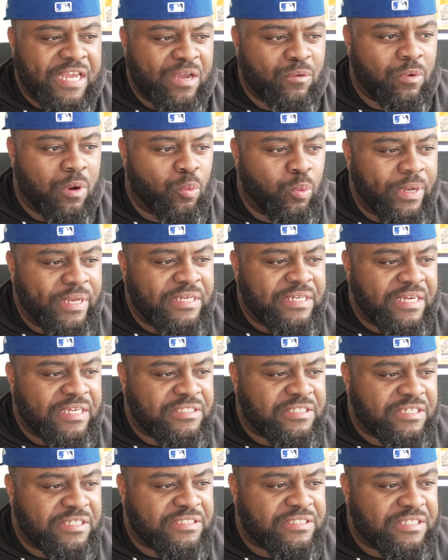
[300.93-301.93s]
what we did
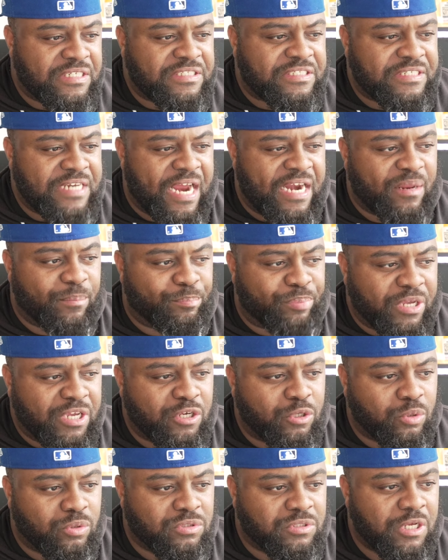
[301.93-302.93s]
to the Cincinnati
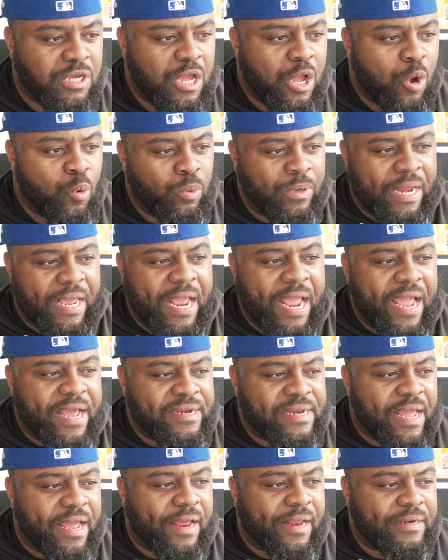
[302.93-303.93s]
Bengals when they had
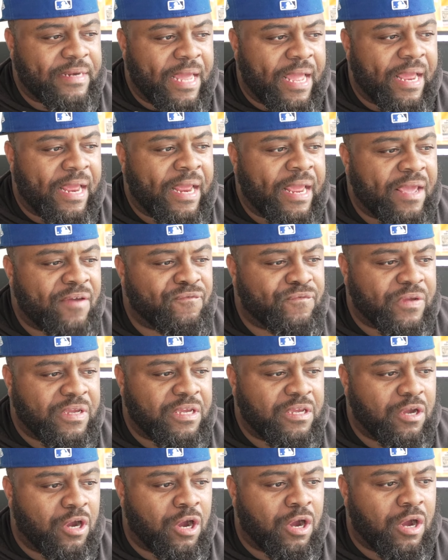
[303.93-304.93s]
that that
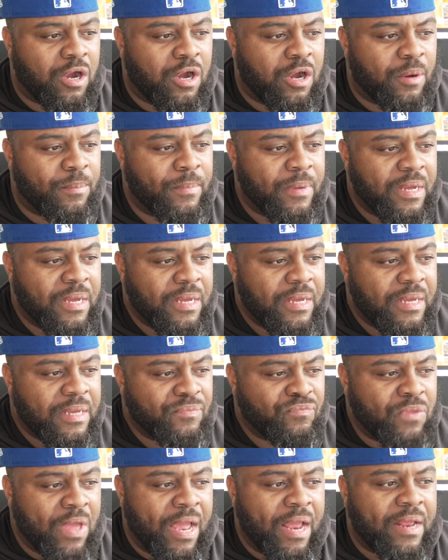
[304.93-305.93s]
heavy um
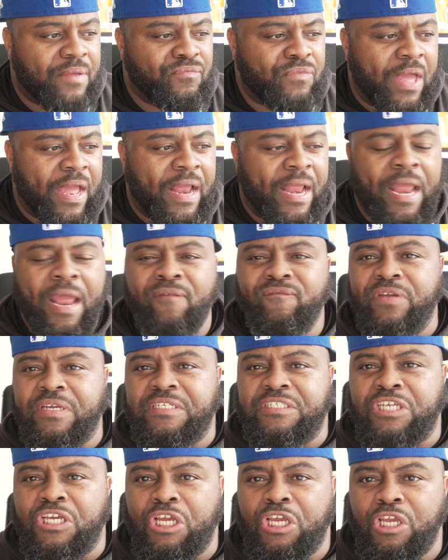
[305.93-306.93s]
that that heavy
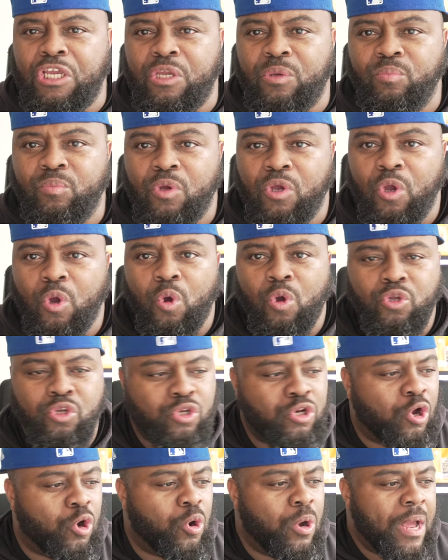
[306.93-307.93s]
team, you
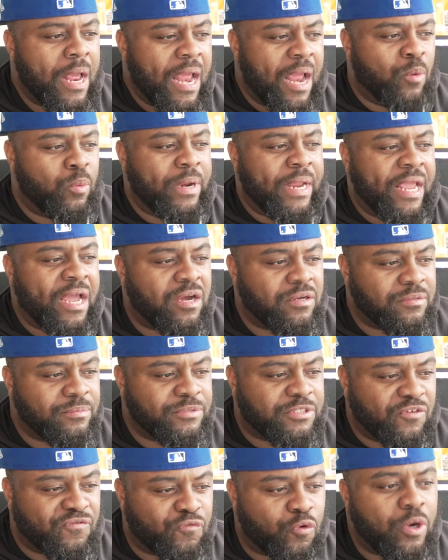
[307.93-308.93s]
know, and we held them
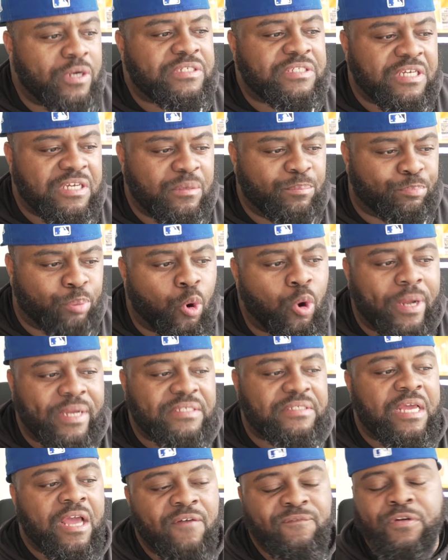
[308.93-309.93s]
to 14
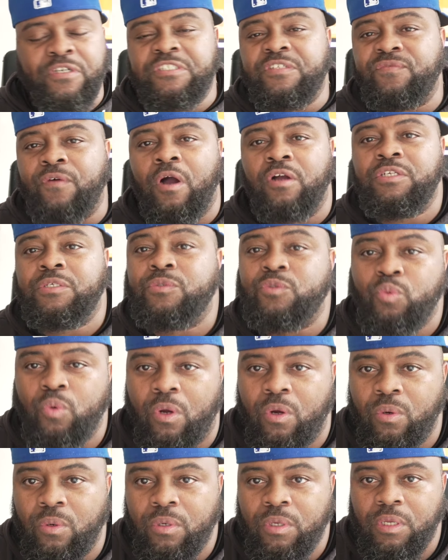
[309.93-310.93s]
points. First of all, you was
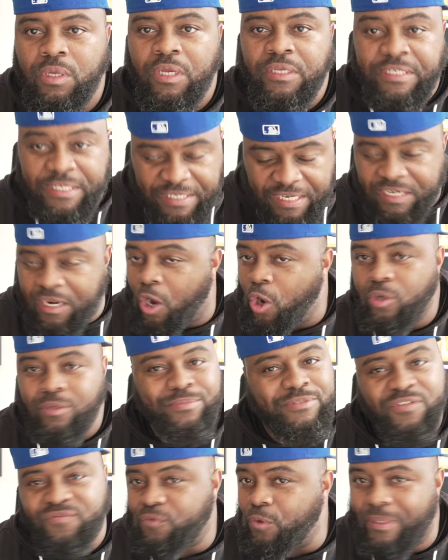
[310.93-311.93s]
wrong. You didn't hold them
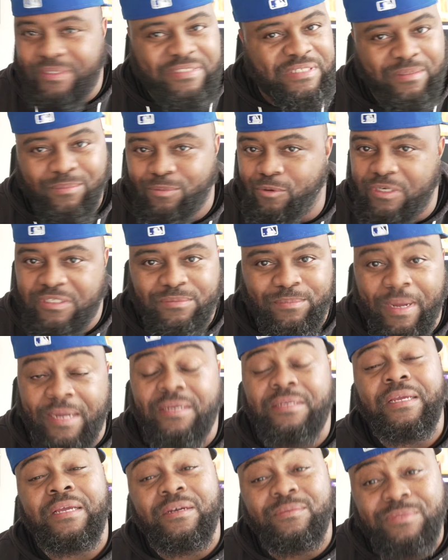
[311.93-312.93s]
to 14 points, Mike.
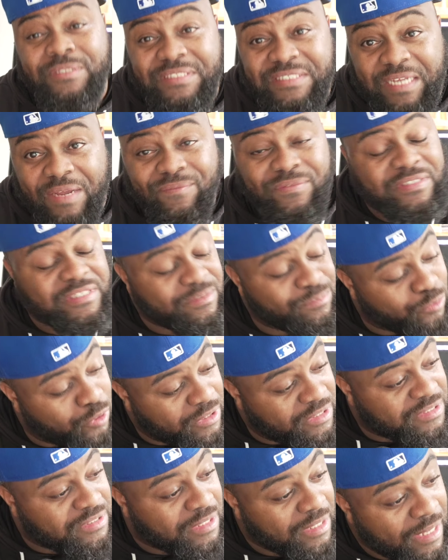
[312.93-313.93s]
You held them to 17
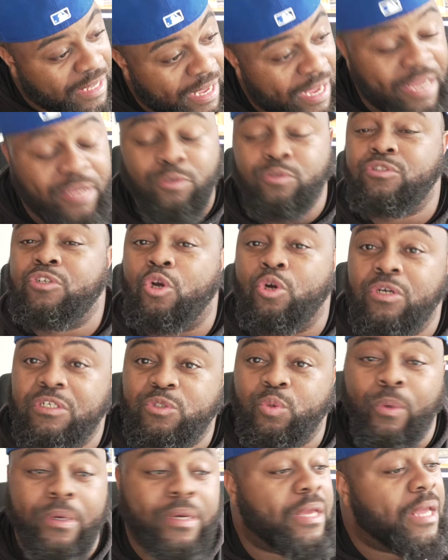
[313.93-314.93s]
points, and you scored
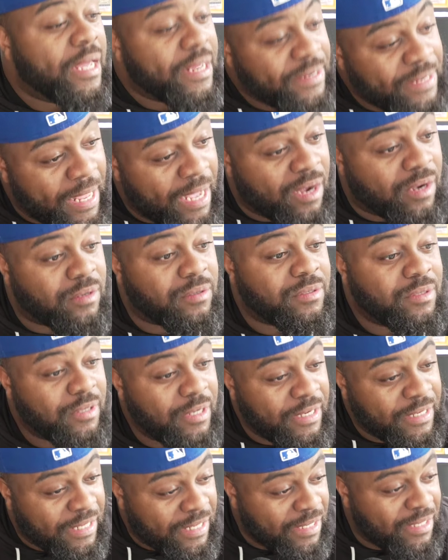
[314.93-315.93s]
20. Now,
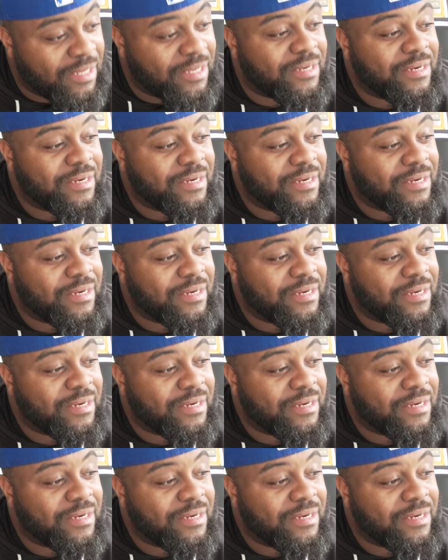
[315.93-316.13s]
again,